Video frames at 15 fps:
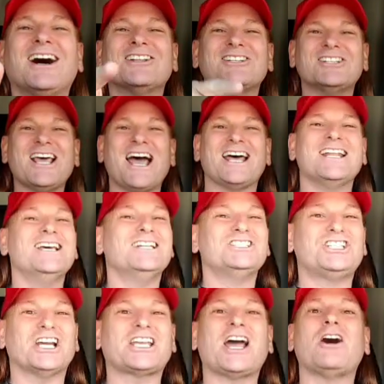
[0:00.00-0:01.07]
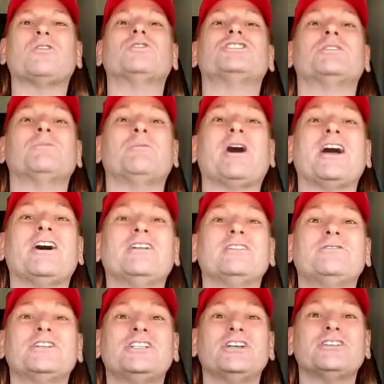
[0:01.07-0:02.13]
Other than that, check out some of my
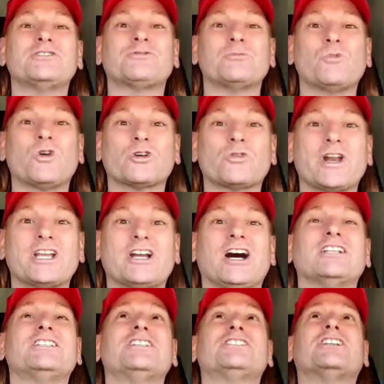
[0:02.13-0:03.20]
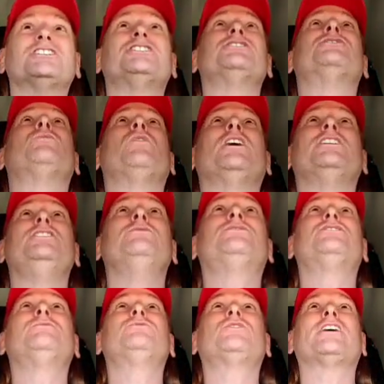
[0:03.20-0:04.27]
other videos for more great content, such as the one
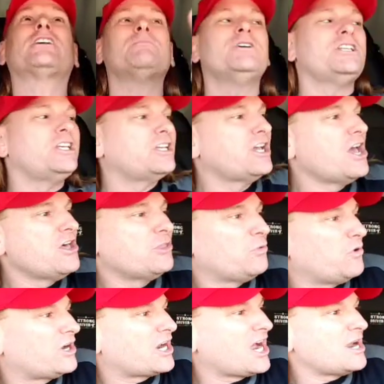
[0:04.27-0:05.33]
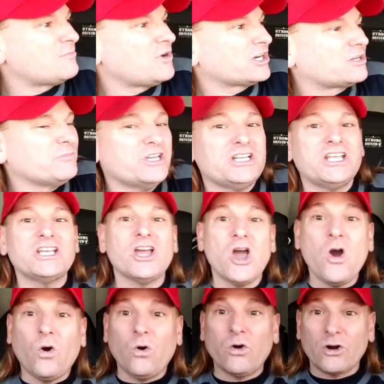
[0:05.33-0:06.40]
YouTube's recommending, the one I'm recommending,
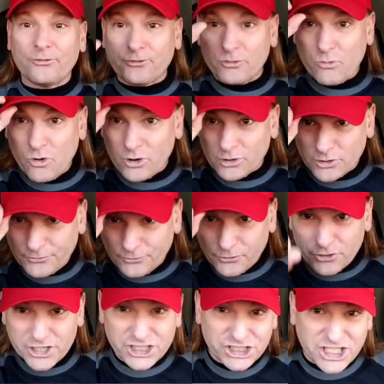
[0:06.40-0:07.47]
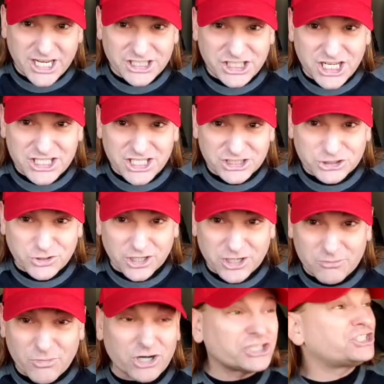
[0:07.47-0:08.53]
or for more free JJ the
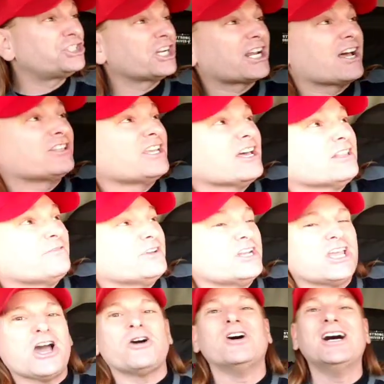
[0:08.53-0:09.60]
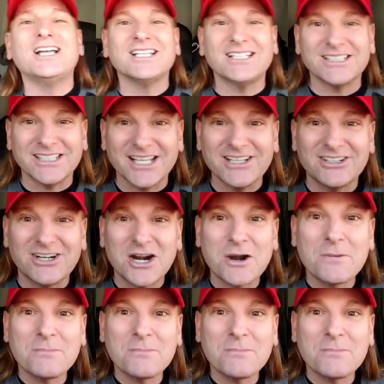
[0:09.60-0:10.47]
Trucker merch, check out the other video. Later.